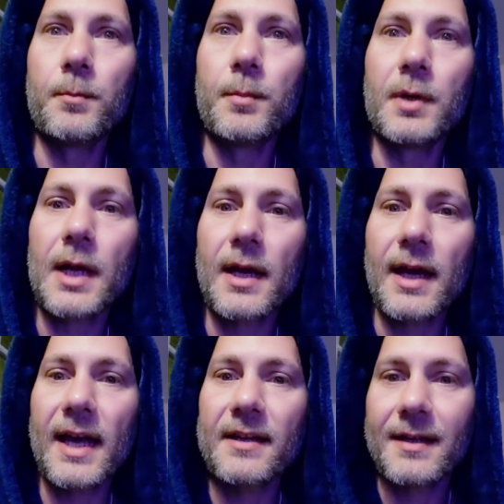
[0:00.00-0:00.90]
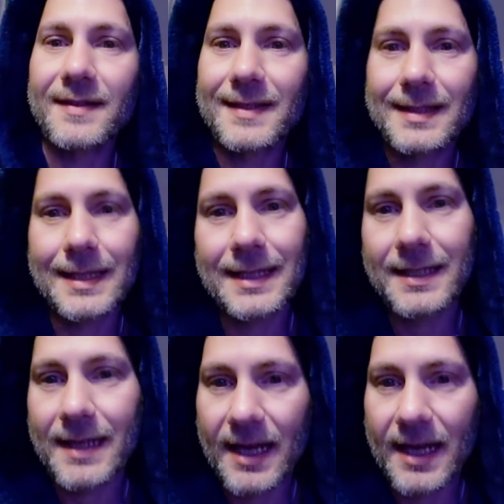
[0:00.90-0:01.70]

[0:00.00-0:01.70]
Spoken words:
But I had not seen